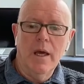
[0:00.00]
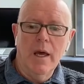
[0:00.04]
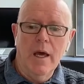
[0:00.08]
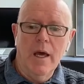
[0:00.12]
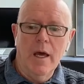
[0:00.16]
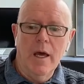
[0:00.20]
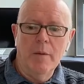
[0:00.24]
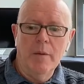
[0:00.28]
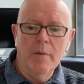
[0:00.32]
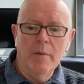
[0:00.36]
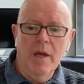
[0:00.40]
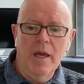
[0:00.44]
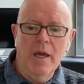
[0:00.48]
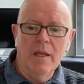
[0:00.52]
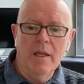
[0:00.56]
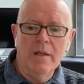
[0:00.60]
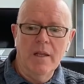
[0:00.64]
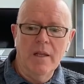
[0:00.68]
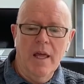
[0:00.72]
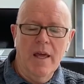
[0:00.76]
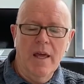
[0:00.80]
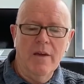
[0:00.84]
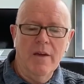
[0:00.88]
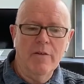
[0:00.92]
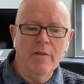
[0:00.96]
um,
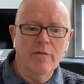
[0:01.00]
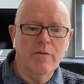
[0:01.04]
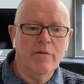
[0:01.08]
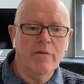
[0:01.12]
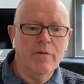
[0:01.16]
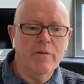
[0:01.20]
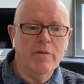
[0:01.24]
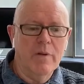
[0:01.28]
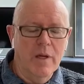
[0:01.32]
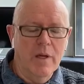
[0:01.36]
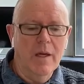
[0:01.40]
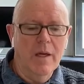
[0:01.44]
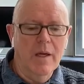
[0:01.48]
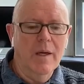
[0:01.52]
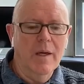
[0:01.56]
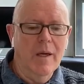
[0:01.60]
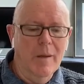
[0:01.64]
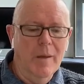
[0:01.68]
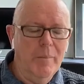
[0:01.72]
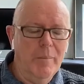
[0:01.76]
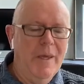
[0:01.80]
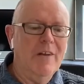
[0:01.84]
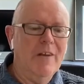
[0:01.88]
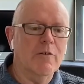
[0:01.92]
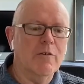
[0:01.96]
and have uh,
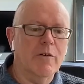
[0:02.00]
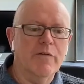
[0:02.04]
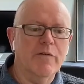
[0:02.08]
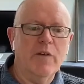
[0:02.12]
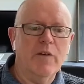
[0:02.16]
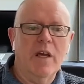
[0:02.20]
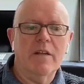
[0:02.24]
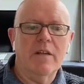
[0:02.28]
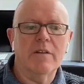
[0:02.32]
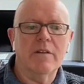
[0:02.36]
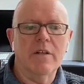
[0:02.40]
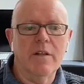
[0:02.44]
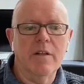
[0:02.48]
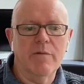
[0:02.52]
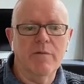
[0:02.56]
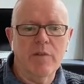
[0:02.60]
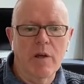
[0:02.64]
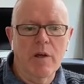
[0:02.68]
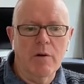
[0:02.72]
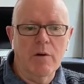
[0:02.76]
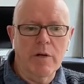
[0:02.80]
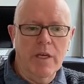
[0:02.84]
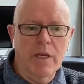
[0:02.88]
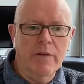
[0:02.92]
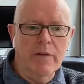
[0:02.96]
a better effect than if
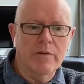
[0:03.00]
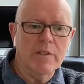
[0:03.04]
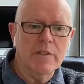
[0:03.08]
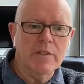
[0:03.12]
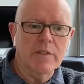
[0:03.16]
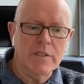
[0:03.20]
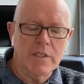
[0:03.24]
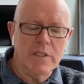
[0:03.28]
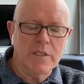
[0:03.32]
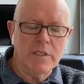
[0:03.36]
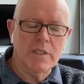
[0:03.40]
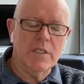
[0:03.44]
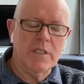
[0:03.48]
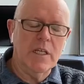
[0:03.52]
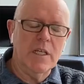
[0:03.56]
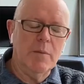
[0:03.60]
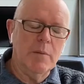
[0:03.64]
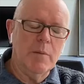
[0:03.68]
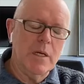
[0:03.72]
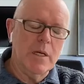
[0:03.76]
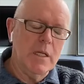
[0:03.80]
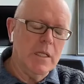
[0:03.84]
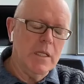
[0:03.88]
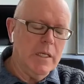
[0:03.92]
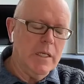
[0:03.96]
they were given
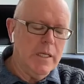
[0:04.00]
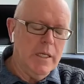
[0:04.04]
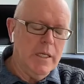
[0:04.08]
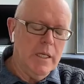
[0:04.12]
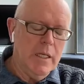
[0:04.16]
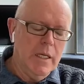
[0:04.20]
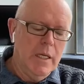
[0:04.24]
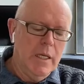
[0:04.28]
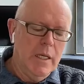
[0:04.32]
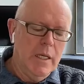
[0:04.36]
systemically,